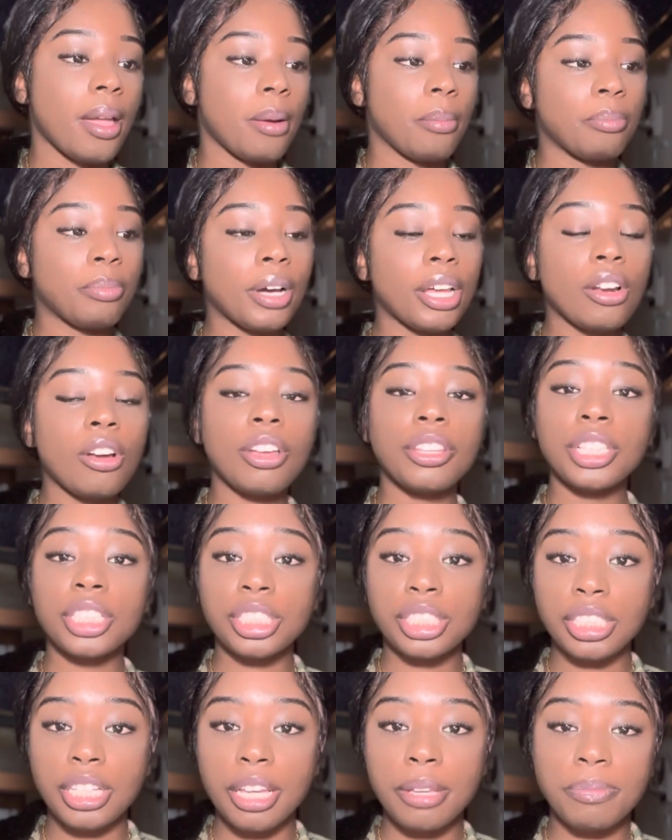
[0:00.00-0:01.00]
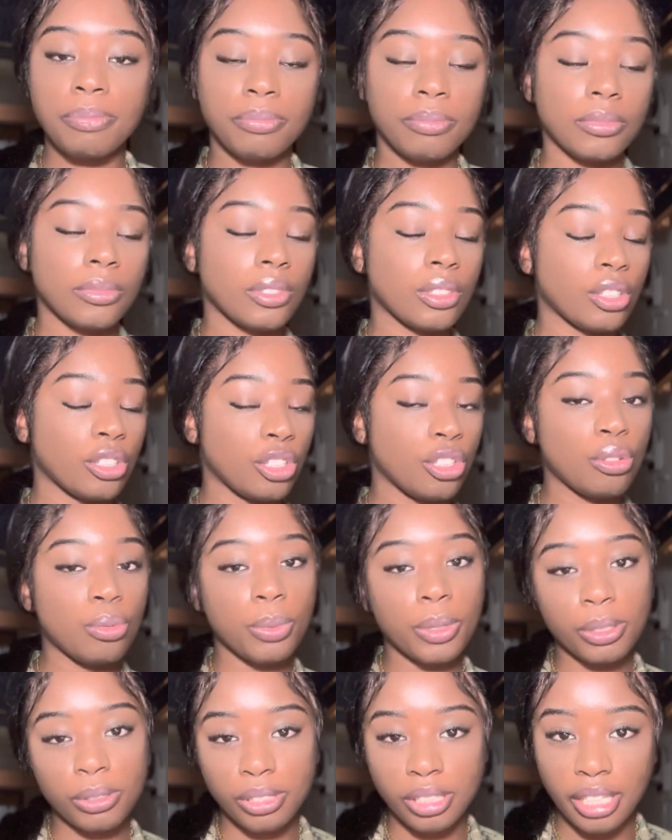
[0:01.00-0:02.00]
But on the ship, you
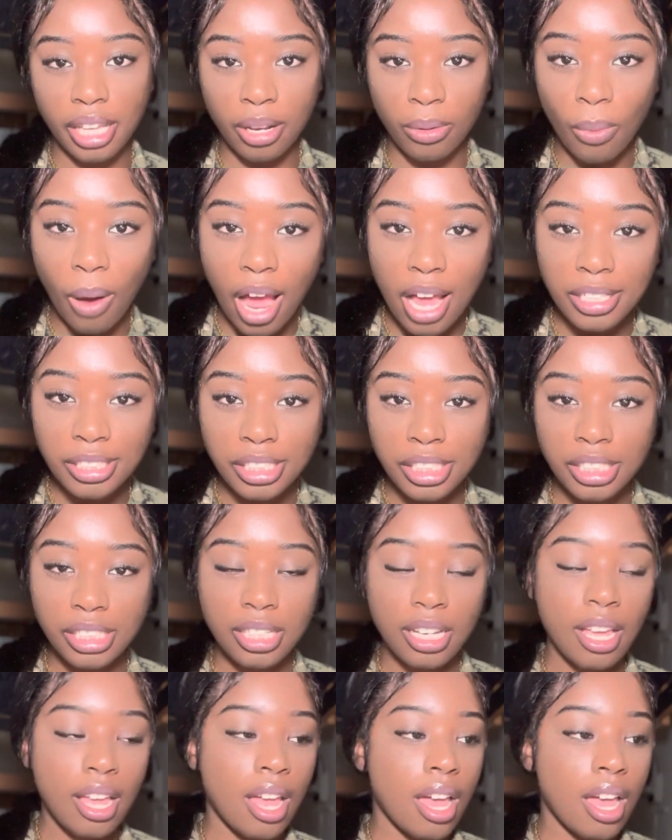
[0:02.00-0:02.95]
will stand watch.